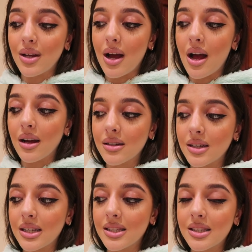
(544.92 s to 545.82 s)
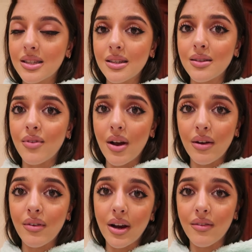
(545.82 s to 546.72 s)
yeah, it's
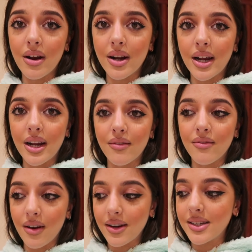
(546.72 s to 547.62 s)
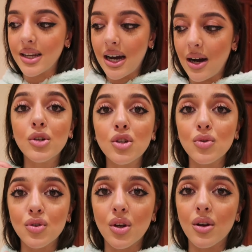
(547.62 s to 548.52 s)
very, very, very, very dead out, which is
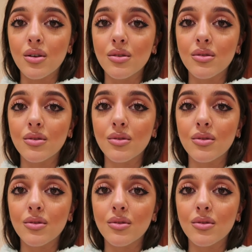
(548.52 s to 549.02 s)
also